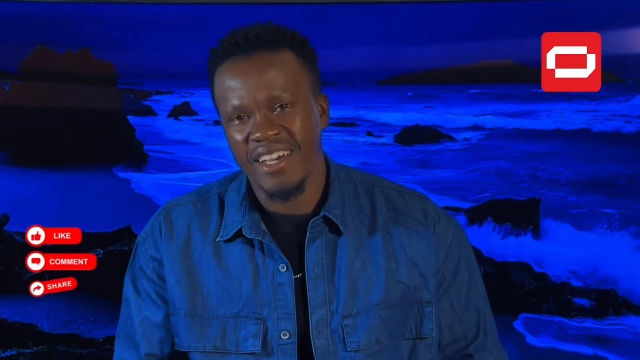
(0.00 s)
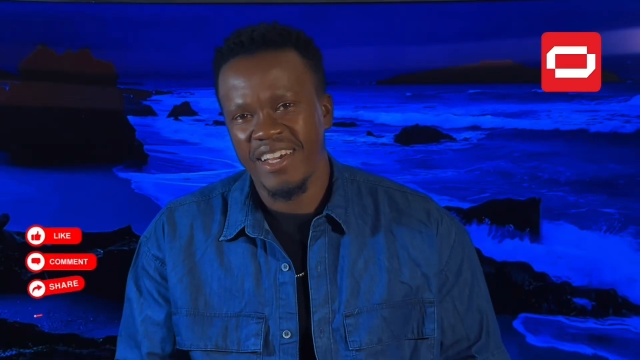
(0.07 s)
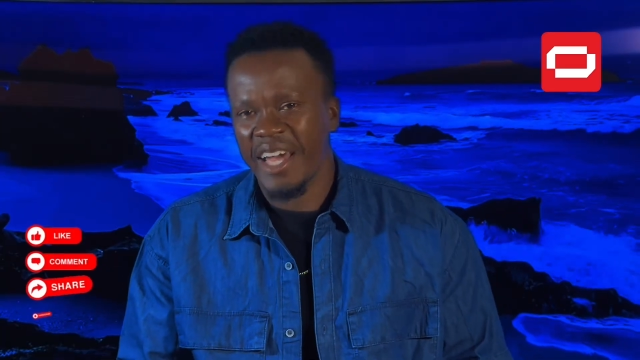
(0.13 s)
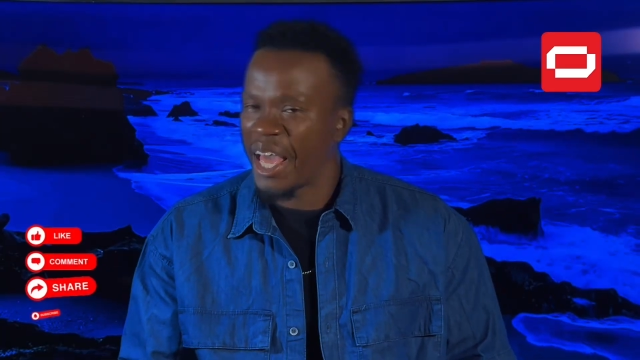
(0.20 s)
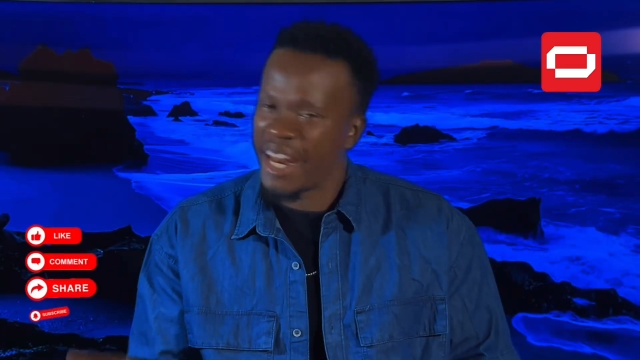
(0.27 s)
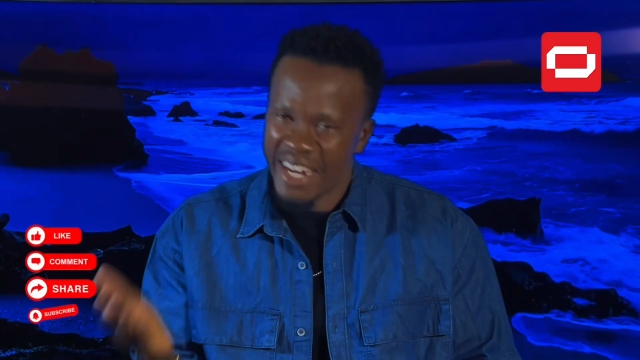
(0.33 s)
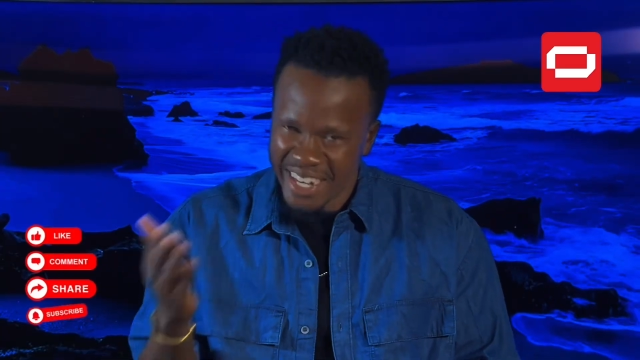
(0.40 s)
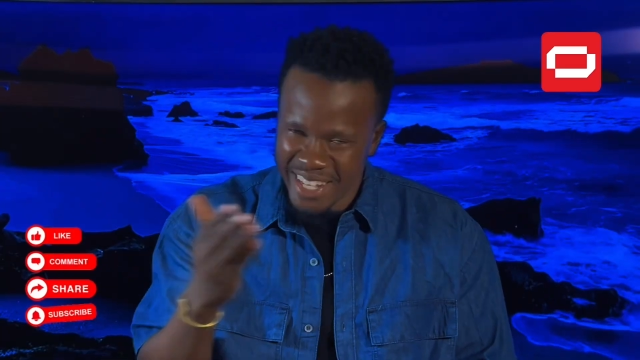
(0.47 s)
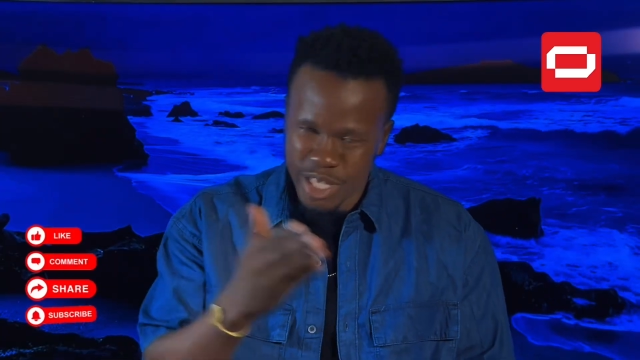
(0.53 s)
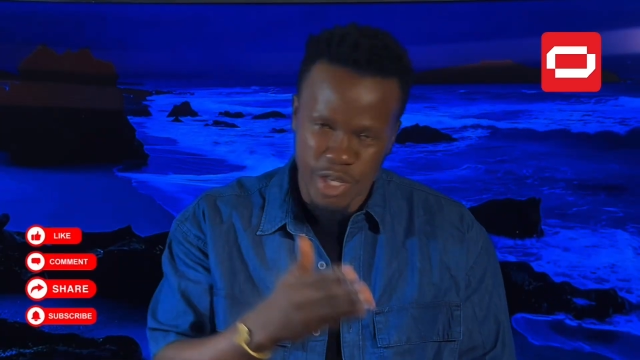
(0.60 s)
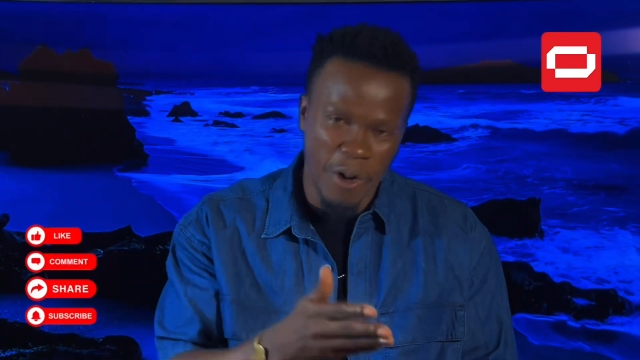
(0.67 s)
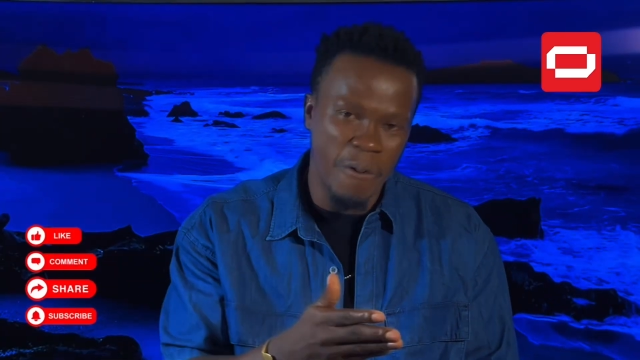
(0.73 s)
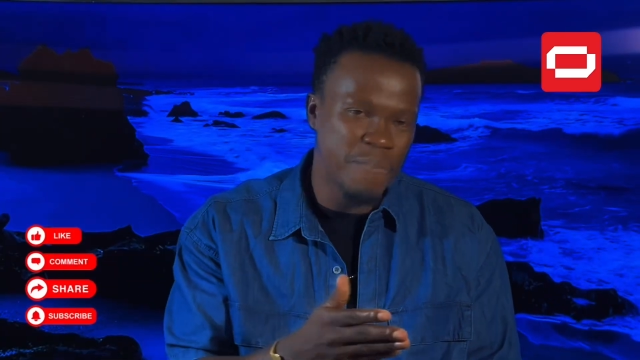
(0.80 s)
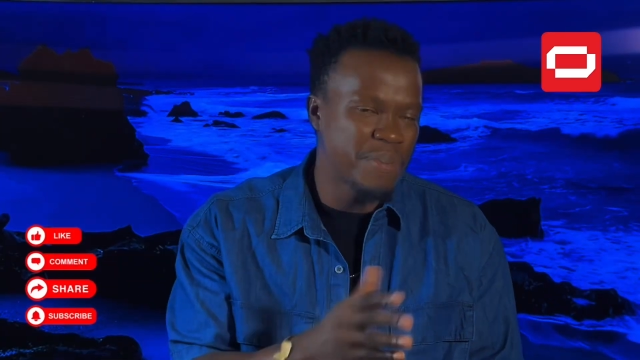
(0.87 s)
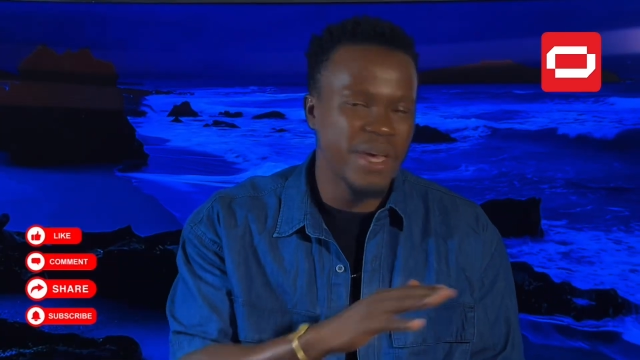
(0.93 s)
And in
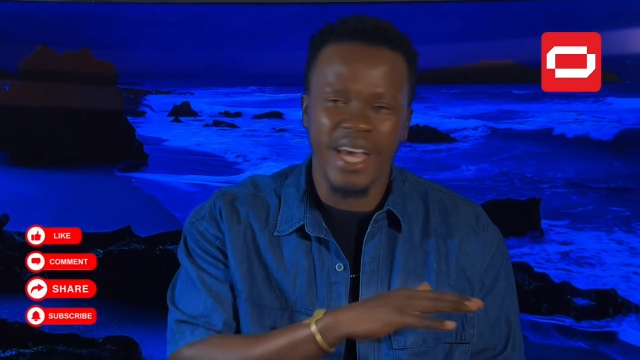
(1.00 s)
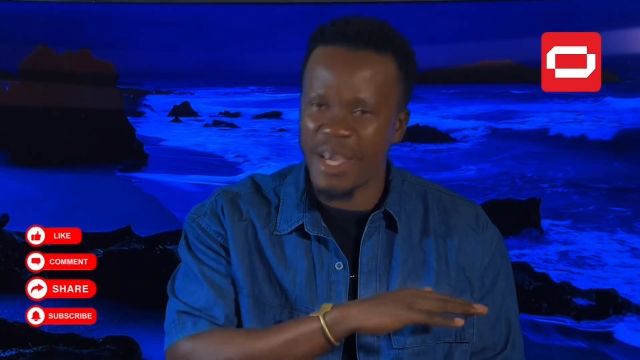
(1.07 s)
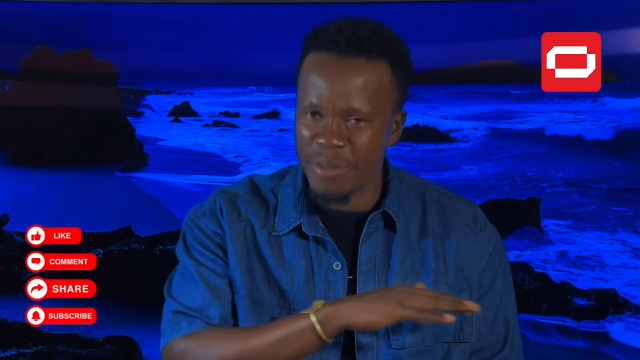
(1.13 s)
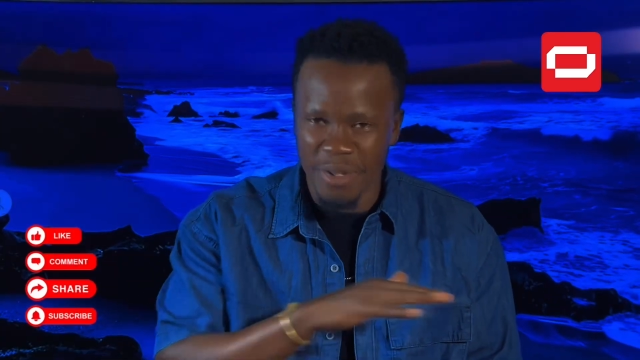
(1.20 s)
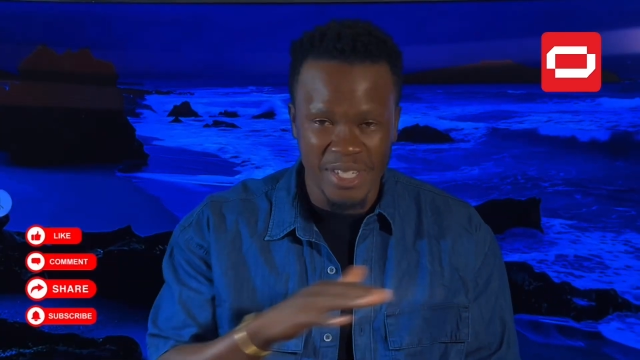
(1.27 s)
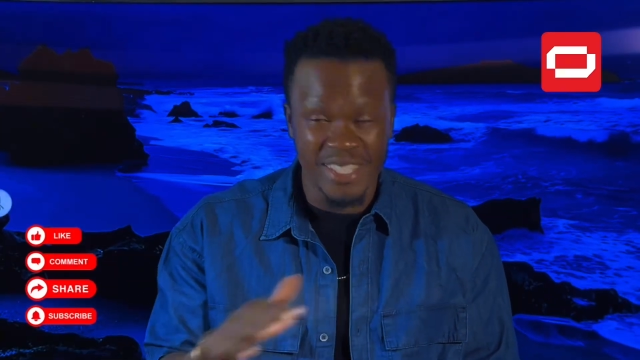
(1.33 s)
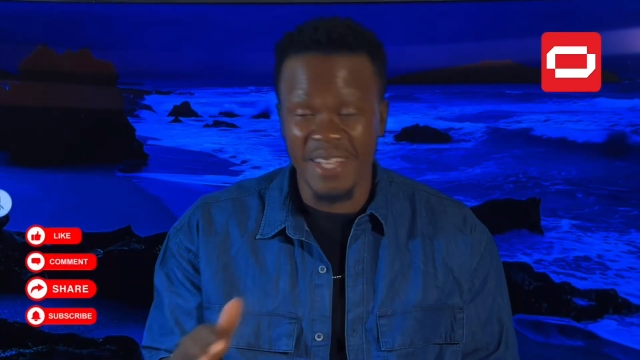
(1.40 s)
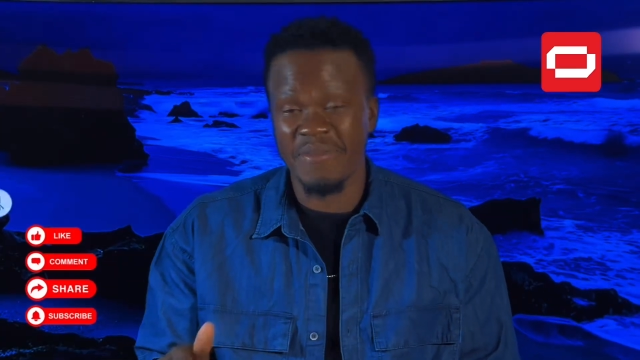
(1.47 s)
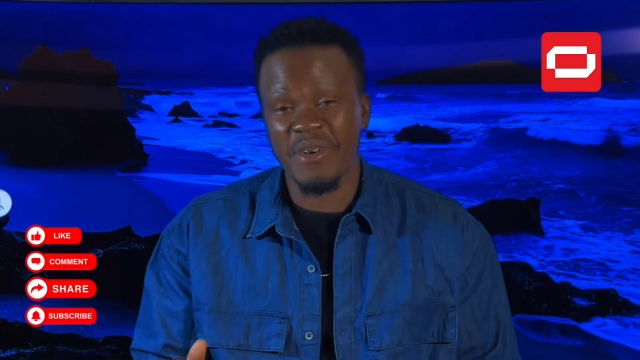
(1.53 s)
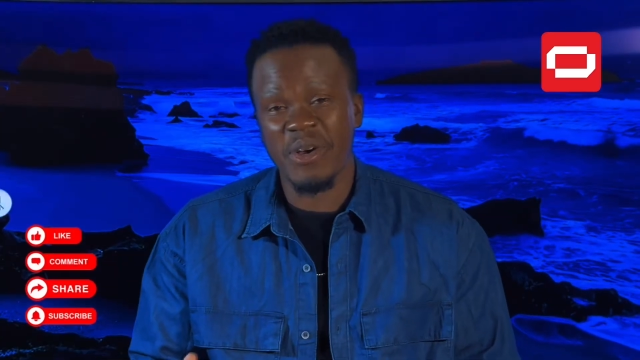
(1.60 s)
Ethiopia, it was never